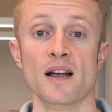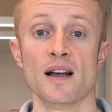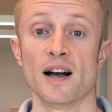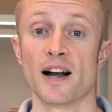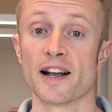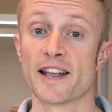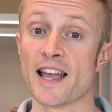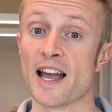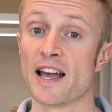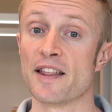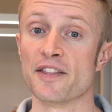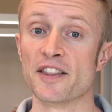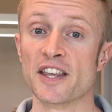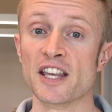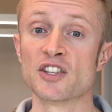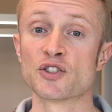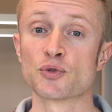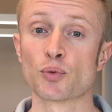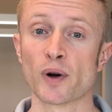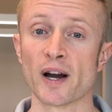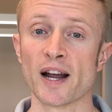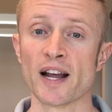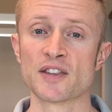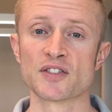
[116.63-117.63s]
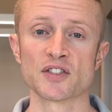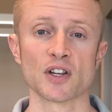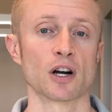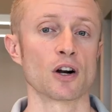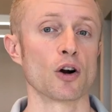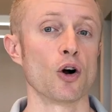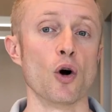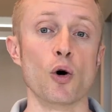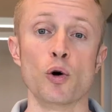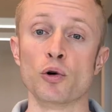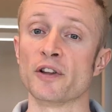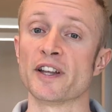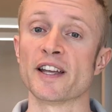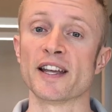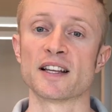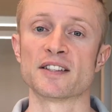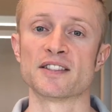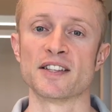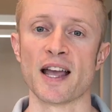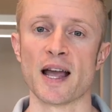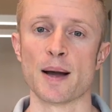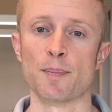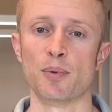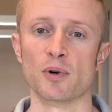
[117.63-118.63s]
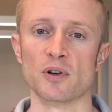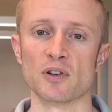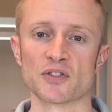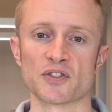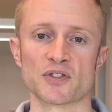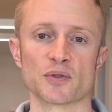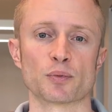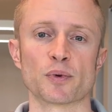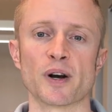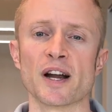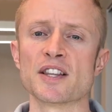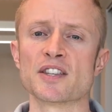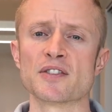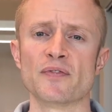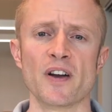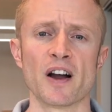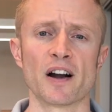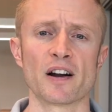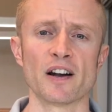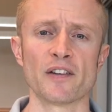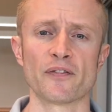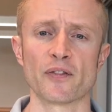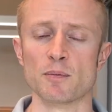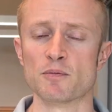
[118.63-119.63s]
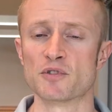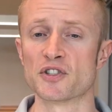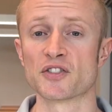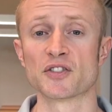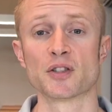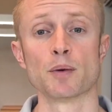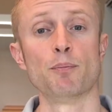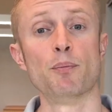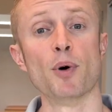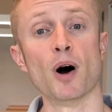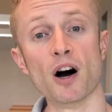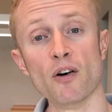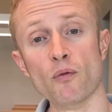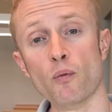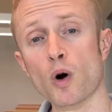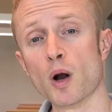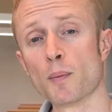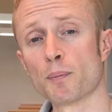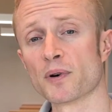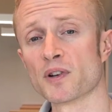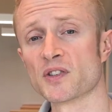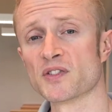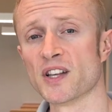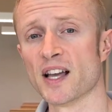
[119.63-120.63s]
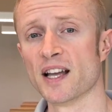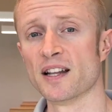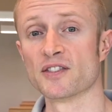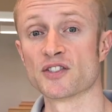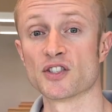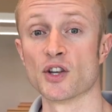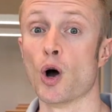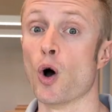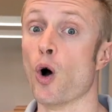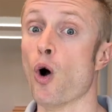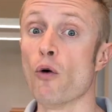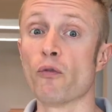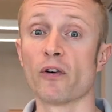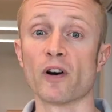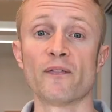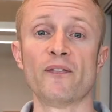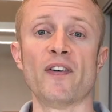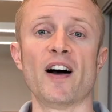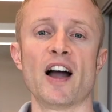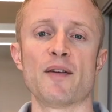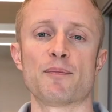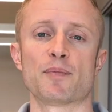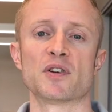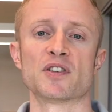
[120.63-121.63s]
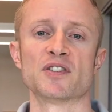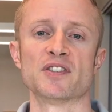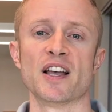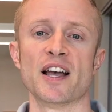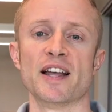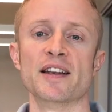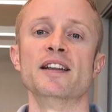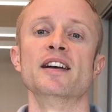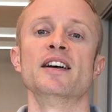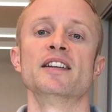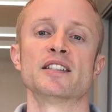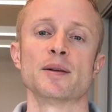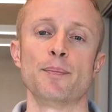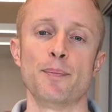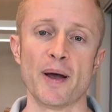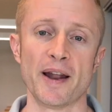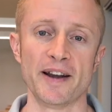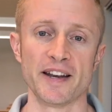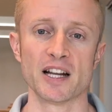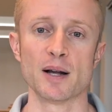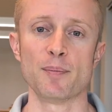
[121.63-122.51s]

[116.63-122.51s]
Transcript: Again, these rates are only examples. Rates vary from just above 1% to over 5%, depending